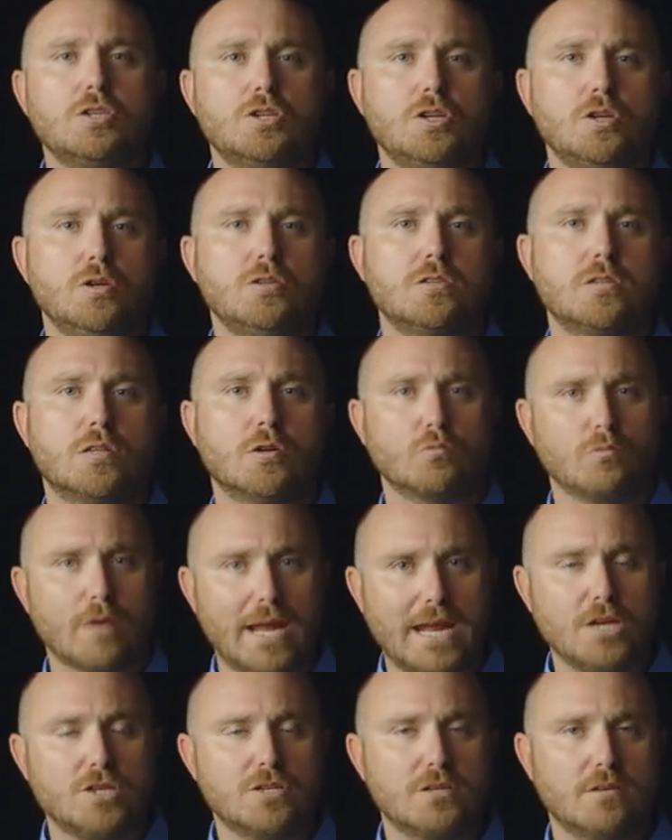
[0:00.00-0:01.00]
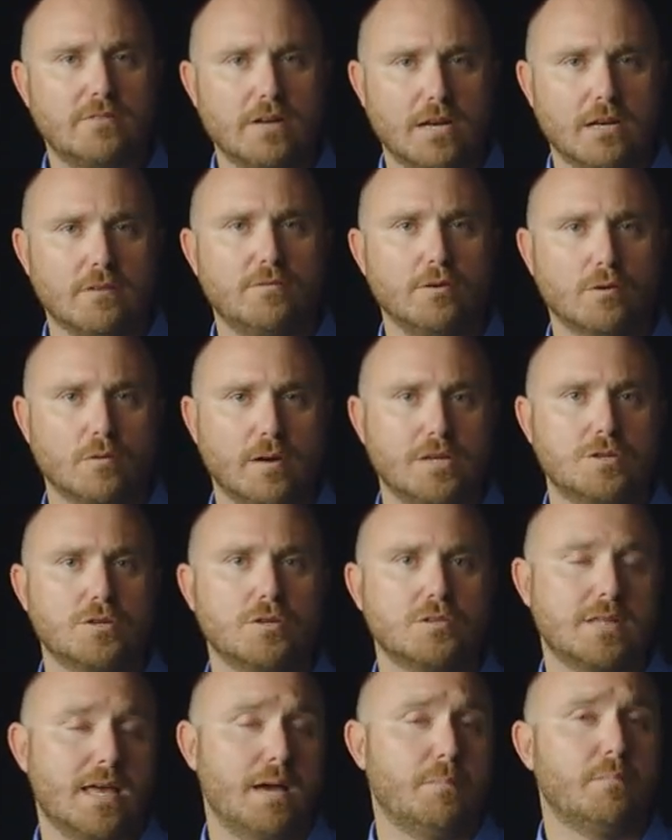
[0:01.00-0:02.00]
choose the range of air fuel
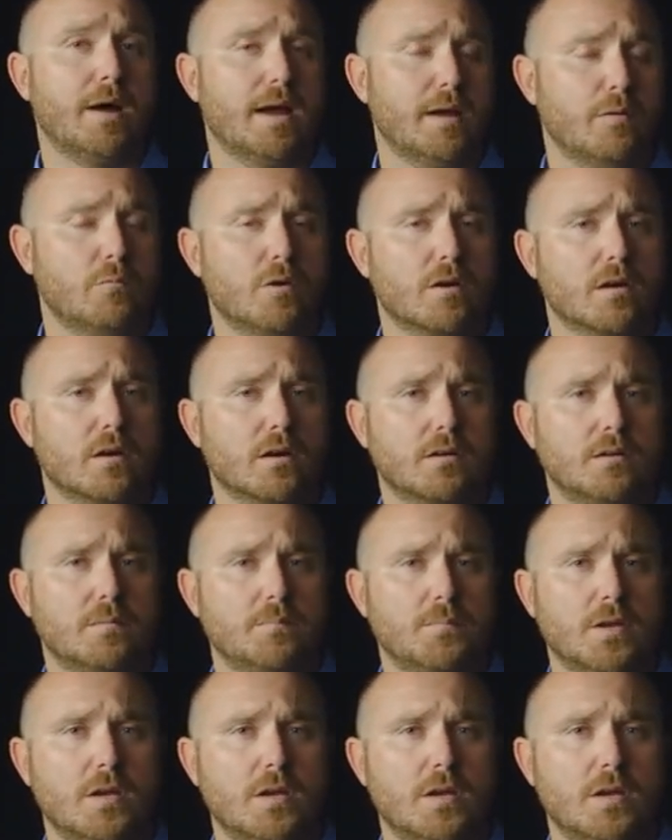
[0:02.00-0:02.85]
ratios that might work.